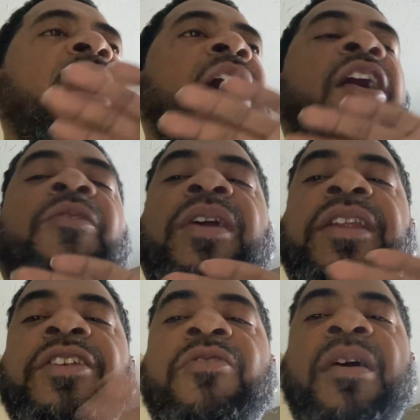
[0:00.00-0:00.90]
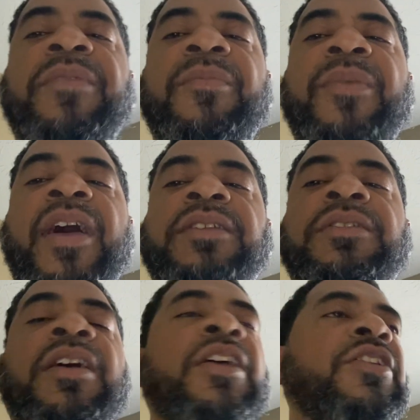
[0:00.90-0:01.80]
I already know I'm the best.
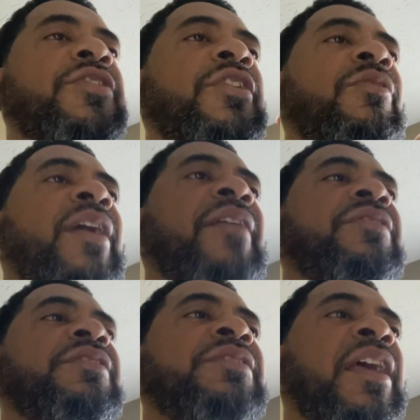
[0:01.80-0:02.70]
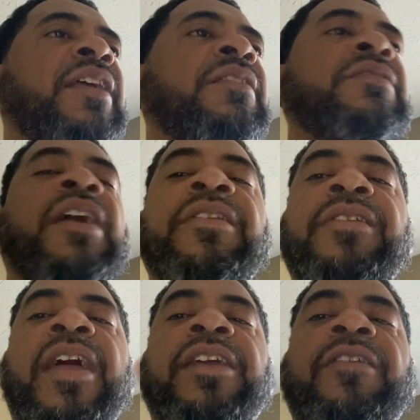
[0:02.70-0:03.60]
You don't have to say nothing
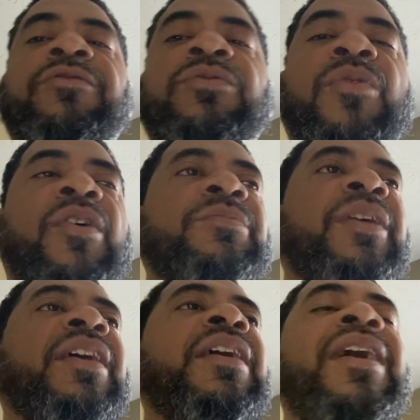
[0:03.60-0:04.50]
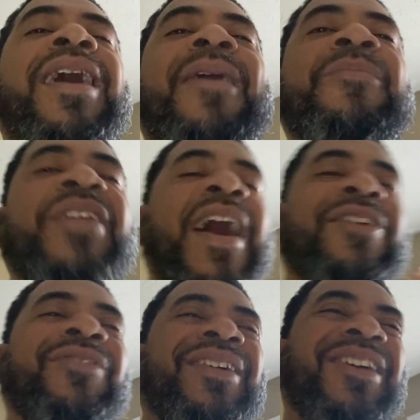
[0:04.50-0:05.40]
negative towards me. I'm not
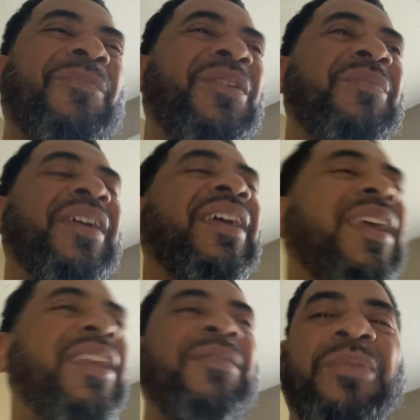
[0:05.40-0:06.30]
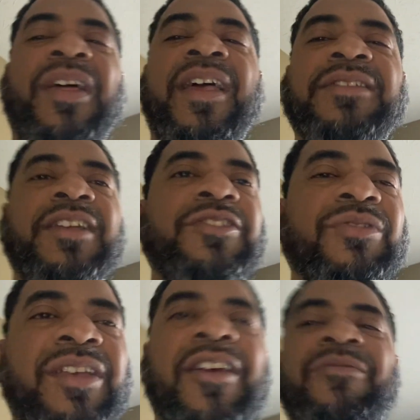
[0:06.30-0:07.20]
going to implement any plans that
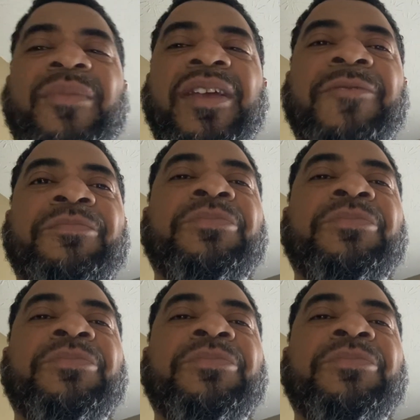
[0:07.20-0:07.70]
you give me.